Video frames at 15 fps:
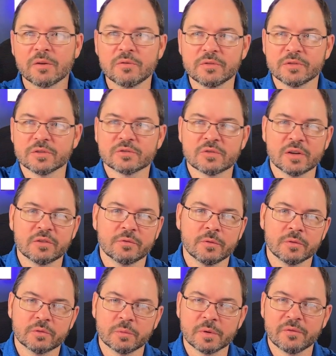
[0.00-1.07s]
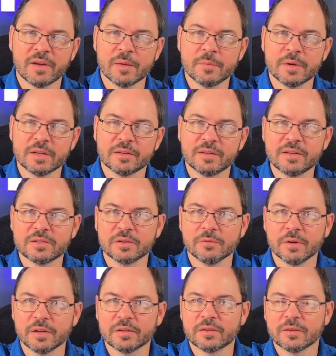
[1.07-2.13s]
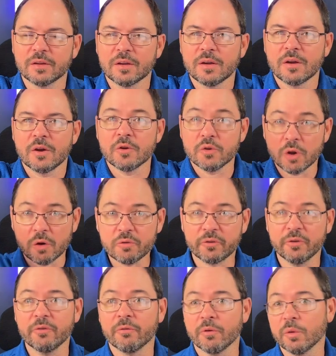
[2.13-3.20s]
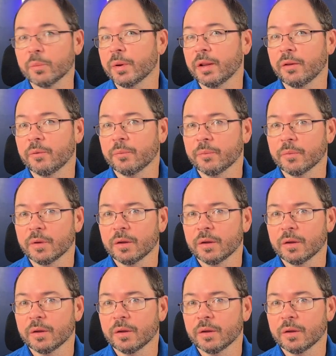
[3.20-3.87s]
who's in Trustful 25 minutes east of us knows Hoover and Pelham.